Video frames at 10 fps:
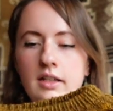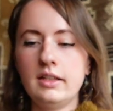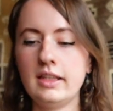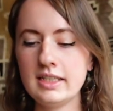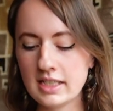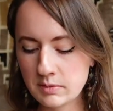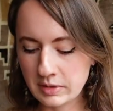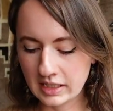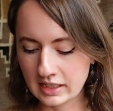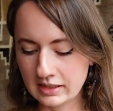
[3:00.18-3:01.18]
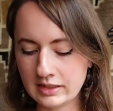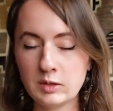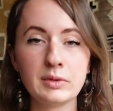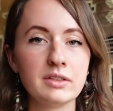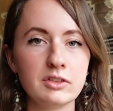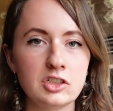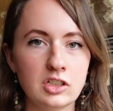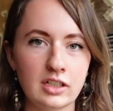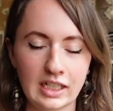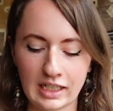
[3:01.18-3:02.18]
This has been a little bit of a
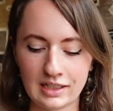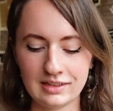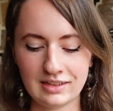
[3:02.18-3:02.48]
journey.